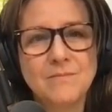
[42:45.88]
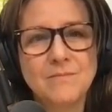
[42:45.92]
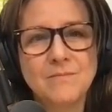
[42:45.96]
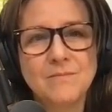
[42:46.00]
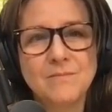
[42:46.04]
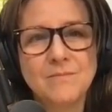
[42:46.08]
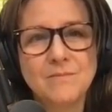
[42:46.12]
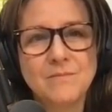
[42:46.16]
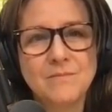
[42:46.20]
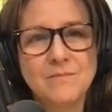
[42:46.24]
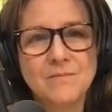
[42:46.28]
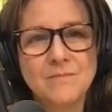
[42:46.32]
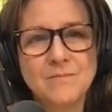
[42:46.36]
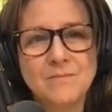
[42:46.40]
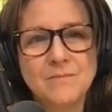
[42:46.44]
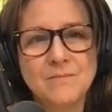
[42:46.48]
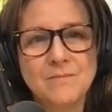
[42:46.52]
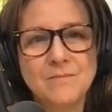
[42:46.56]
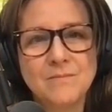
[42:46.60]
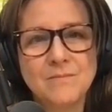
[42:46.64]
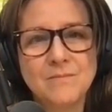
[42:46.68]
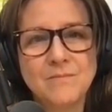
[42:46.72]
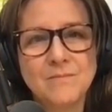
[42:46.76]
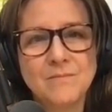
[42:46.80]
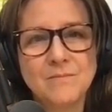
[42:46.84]

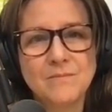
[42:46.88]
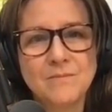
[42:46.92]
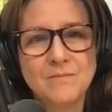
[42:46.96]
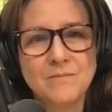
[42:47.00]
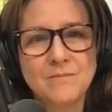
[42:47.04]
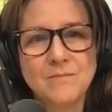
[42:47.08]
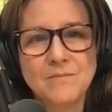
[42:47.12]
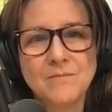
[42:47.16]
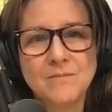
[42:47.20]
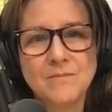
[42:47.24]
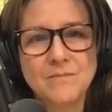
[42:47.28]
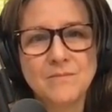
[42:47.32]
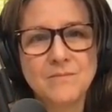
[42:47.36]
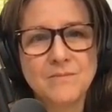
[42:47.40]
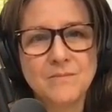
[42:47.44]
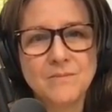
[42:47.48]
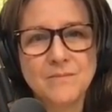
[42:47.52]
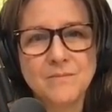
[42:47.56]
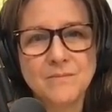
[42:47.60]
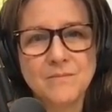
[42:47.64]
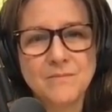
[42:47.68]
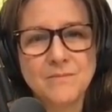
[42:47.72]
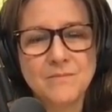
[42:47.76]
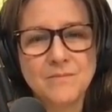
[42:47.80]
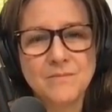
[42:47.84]

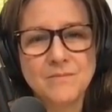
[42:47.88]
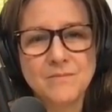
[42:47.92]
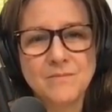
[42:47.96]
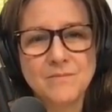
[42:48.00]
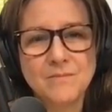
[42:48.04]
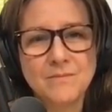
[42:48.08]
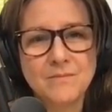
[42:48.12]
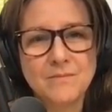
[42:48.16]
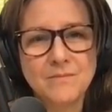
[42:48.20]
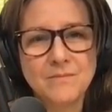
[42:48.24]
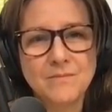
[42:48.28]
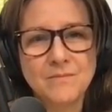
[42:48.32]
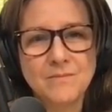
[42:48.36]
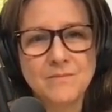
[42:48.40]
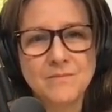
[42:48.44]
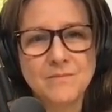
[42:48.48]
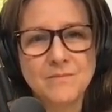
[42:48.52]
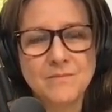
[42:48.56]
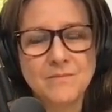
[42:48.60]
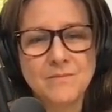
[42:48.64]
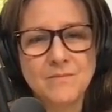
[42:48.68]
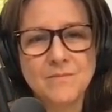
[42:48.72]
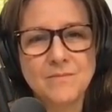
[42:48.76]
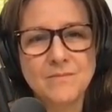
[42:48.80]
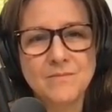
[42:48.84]

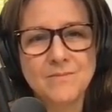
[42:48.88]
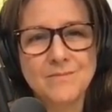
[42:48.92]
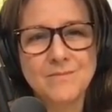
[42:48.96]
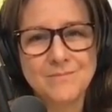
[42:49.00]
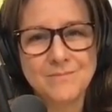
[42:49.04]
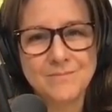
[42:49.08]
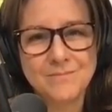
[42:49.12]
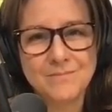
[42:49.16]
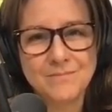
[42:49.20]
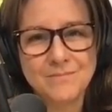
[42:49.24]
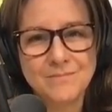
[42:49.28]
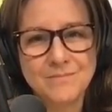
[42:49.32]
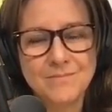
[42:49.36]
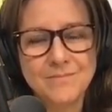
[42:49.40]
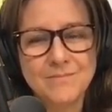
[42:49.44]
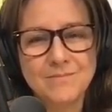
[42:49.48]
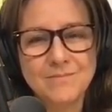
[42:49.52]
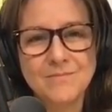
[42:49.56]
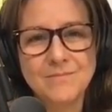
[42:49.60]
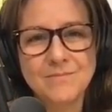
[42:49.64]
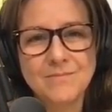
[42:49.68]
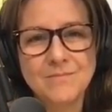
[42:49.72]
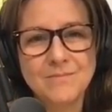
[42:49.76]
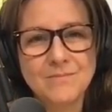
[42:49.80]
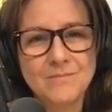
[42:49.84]

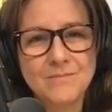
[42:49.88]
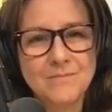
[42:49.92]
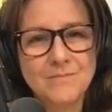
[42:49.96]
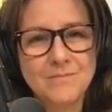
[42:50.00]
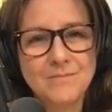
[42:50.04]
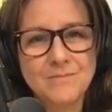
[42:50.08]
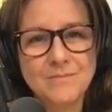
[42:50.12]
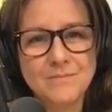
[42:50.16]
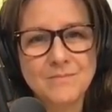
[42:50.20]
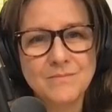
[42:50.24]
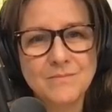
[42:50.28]
(not speaking)